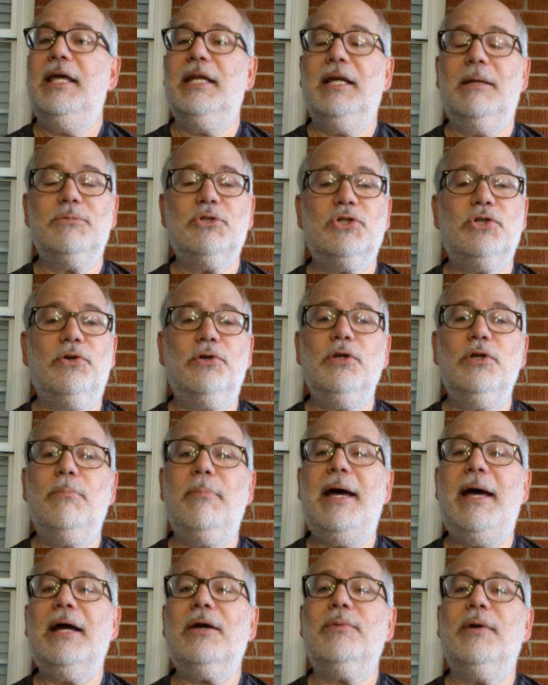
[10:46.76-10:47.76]
and I'm sure your
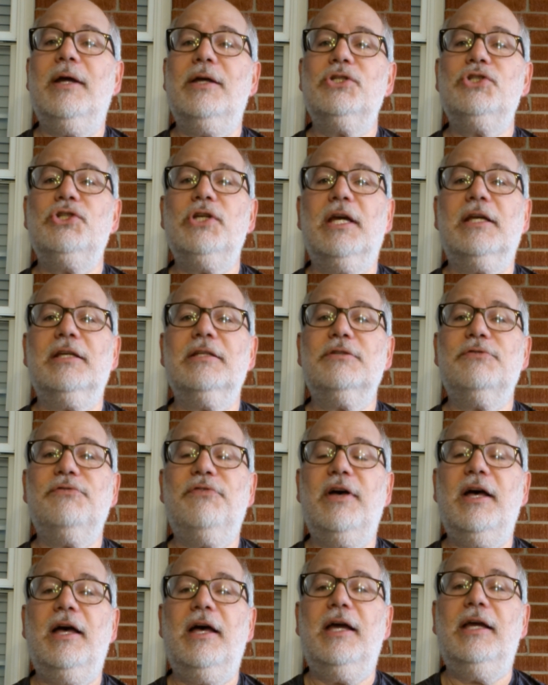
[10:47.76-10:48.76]
background check is
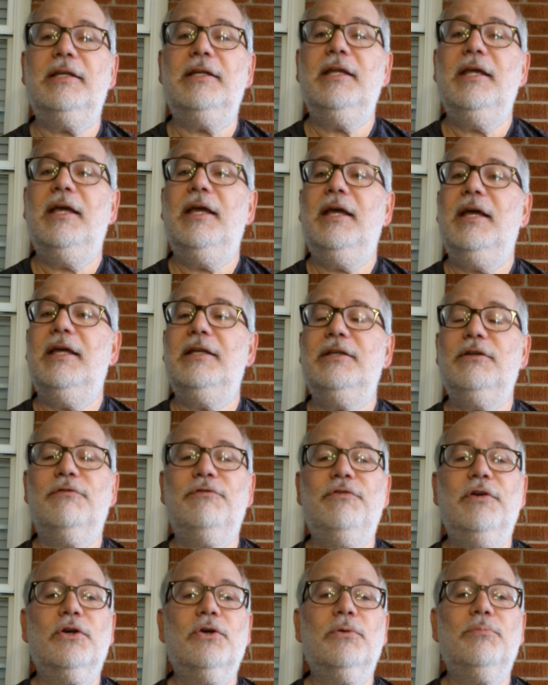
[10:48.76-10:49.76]
fine, and your
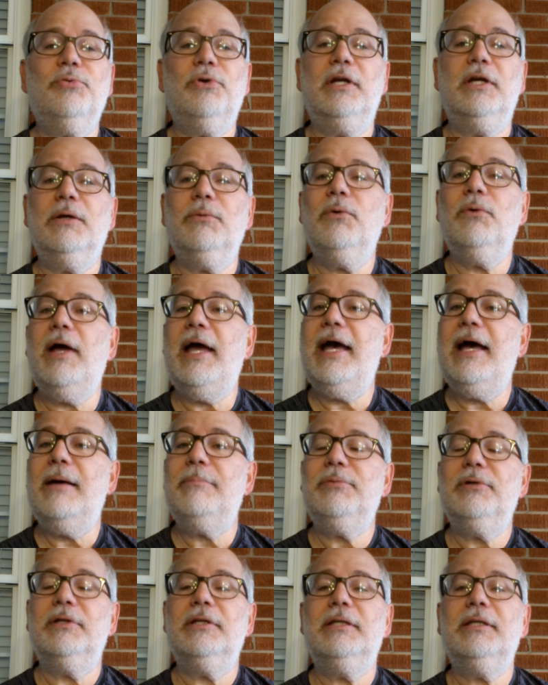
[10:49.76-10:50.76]
fingerprinting will
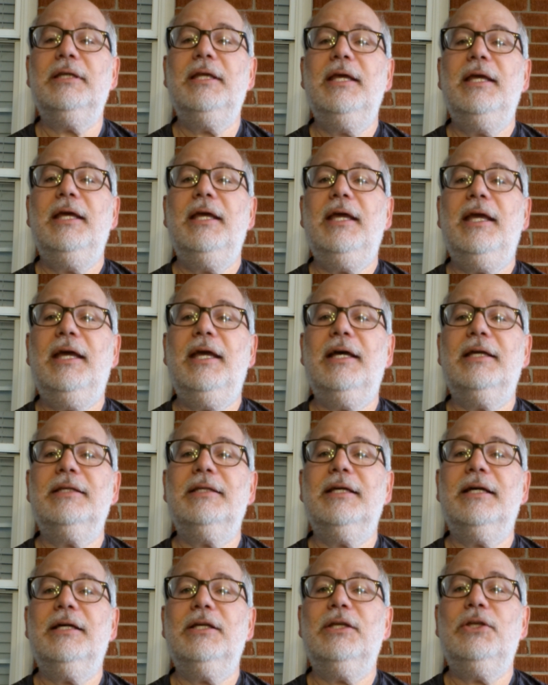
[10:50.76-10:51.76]
happen, and
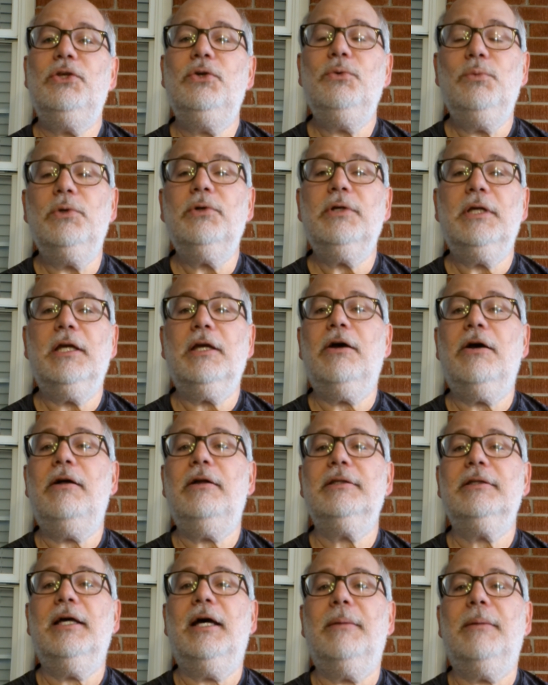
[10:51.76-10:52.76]
you will get
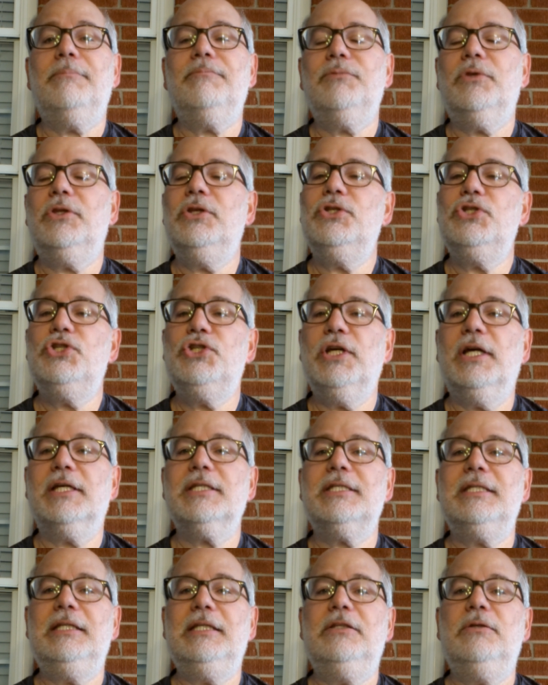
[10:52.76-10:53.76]
called up. You
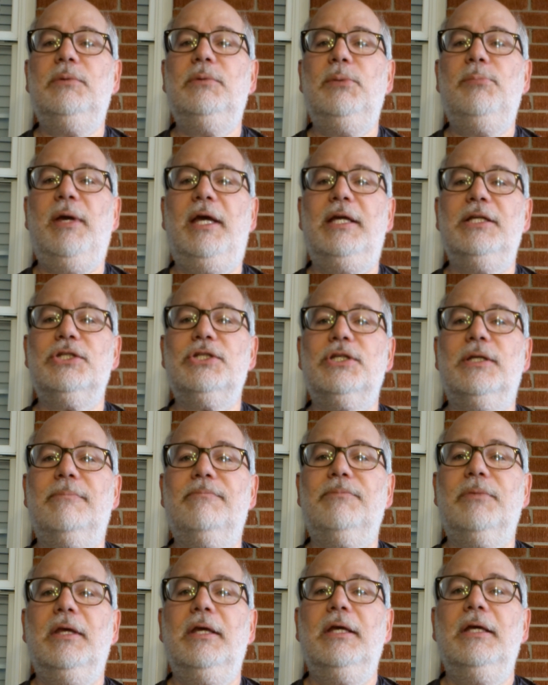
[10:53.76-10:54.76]
just need to be patient.
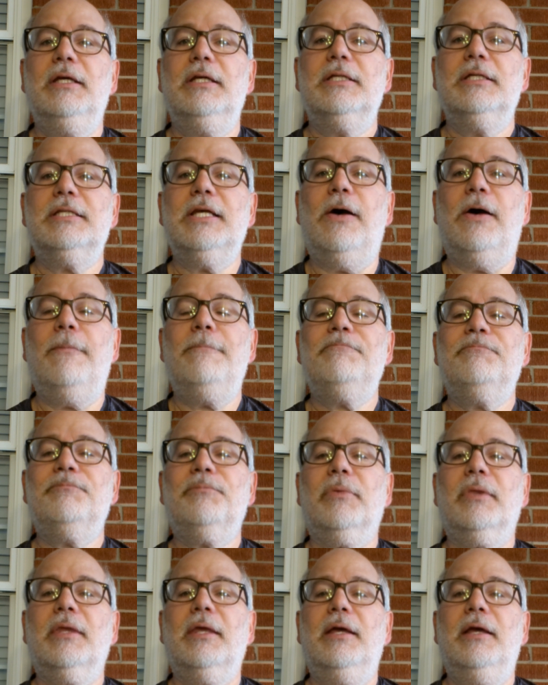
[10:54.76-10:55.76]
So
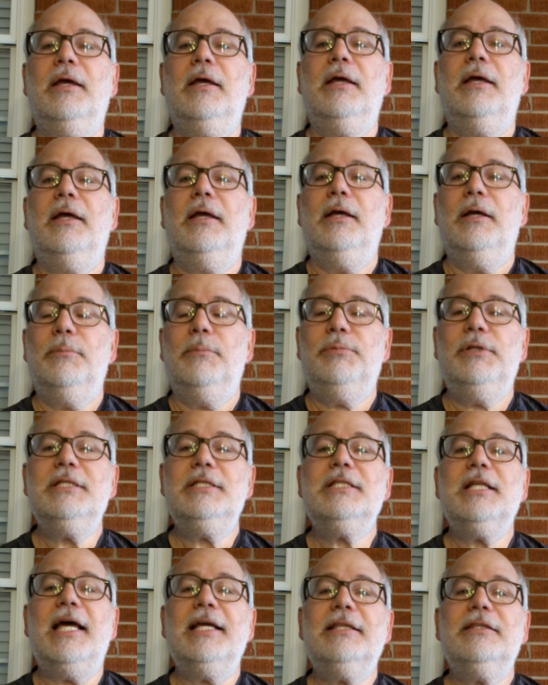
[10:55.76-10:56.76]

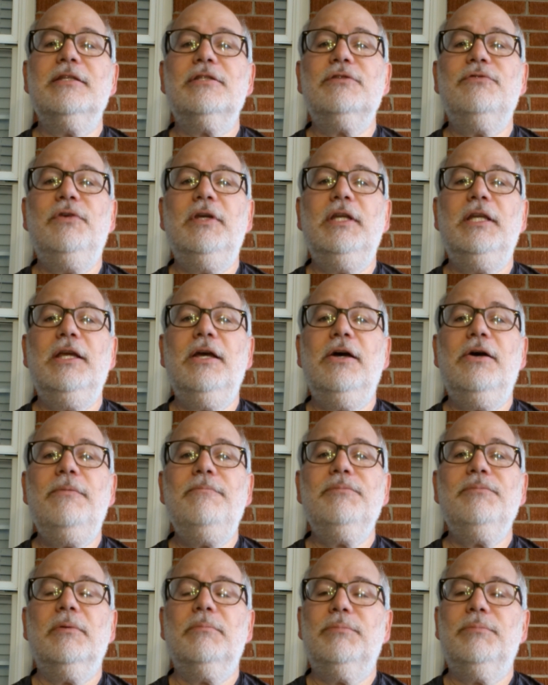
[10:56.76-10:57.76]
please like this
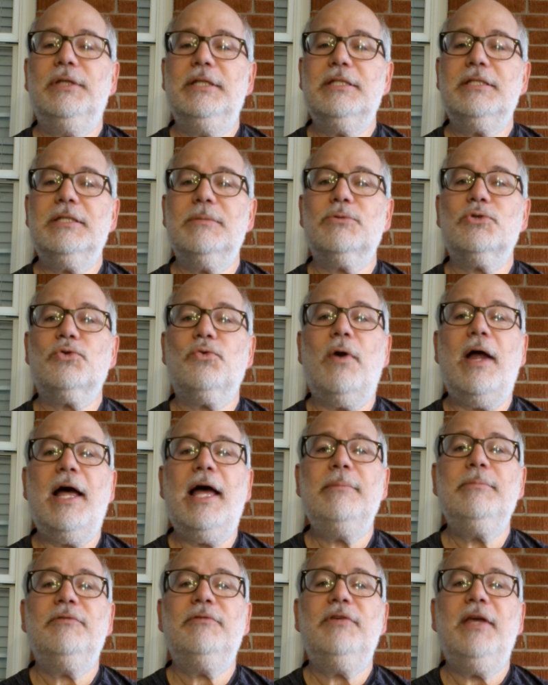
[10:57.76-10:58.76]
video. Please
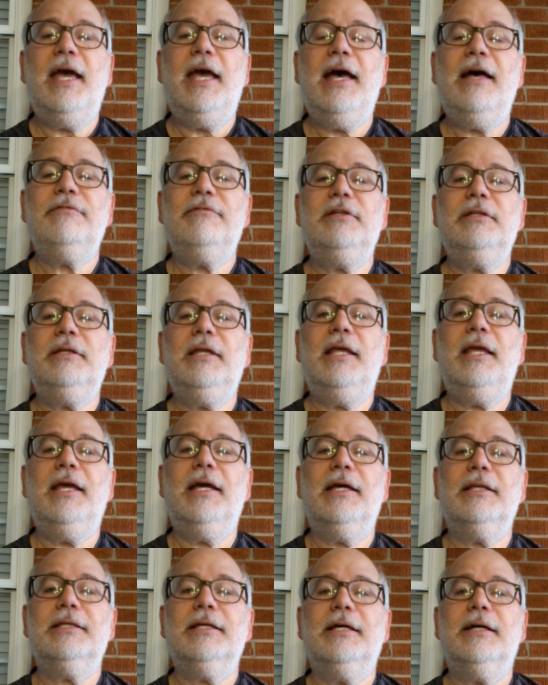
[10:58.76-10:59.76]
subscribe if you haven't,
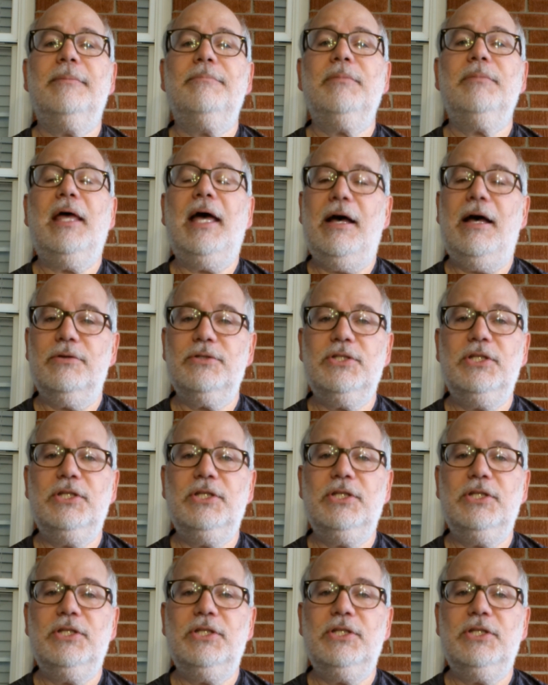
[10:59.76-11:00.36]
and I'll